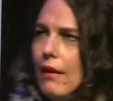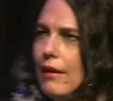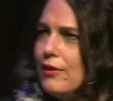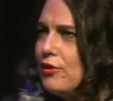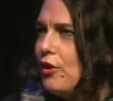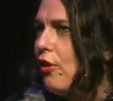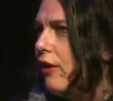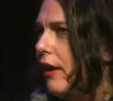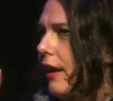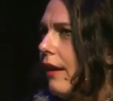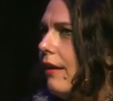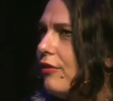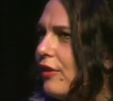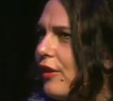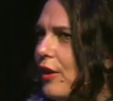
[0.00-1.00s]

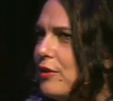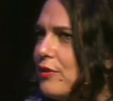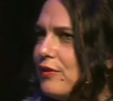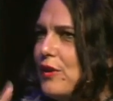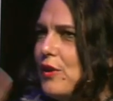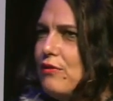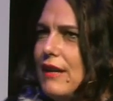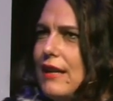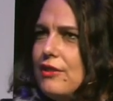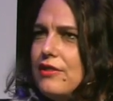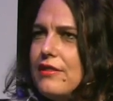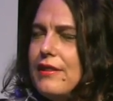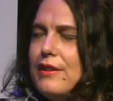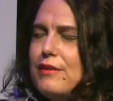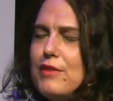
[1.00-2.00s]
Sorry, for those of you
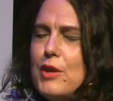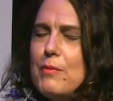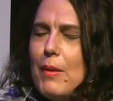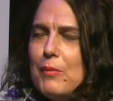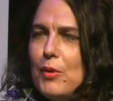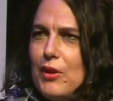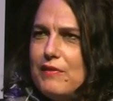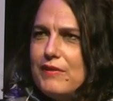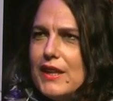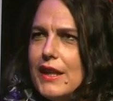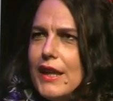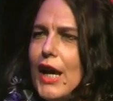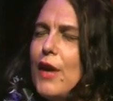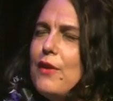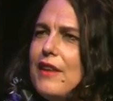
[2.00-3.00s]
religious in the room, I'm not even going
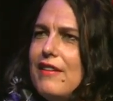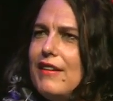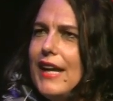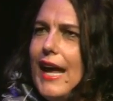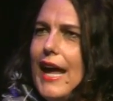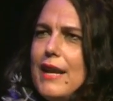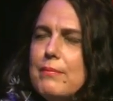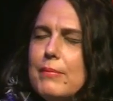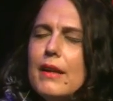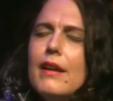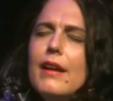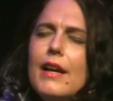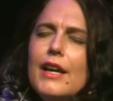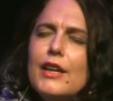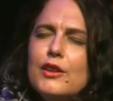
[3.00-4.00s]
to go there again, but
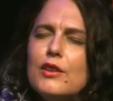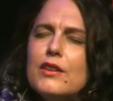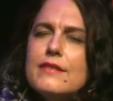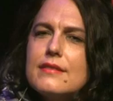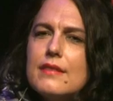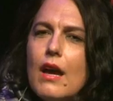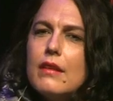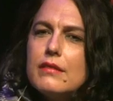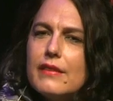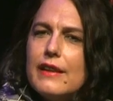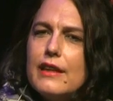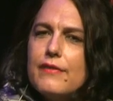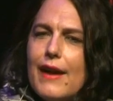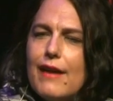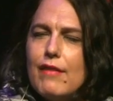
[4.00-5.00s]
you can start to
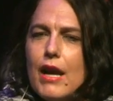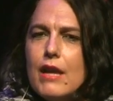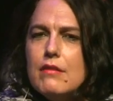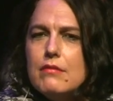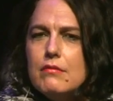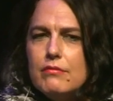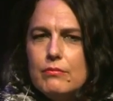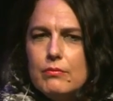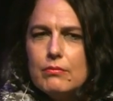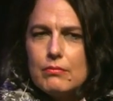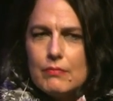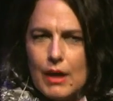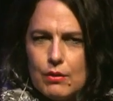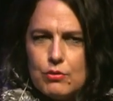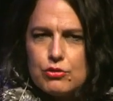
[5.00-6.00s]
think of our own
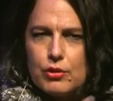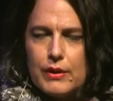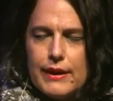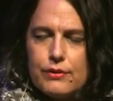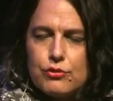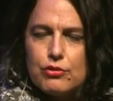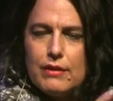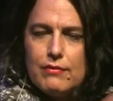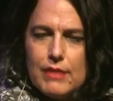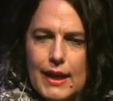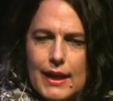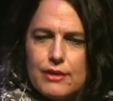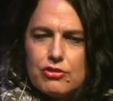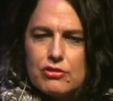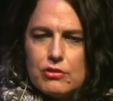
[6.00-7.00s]
cultural history in
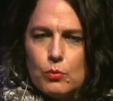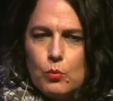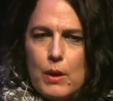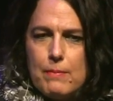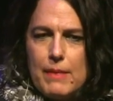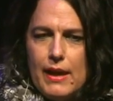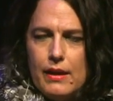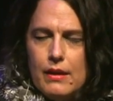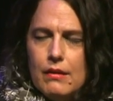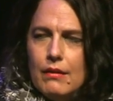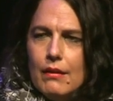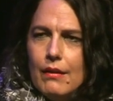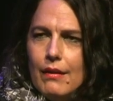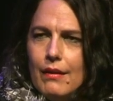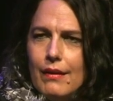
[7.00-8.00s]
relation to women
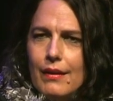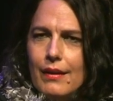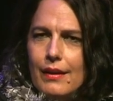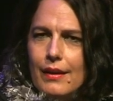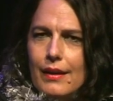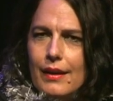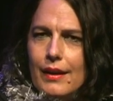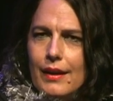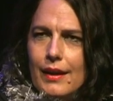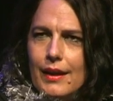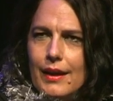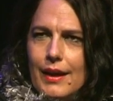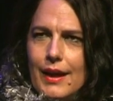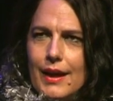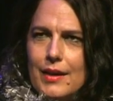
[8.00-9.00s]

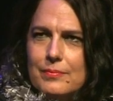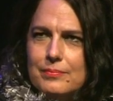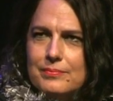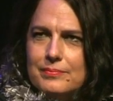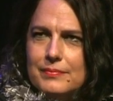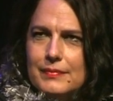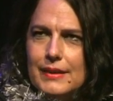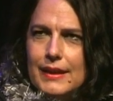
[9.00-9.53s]
in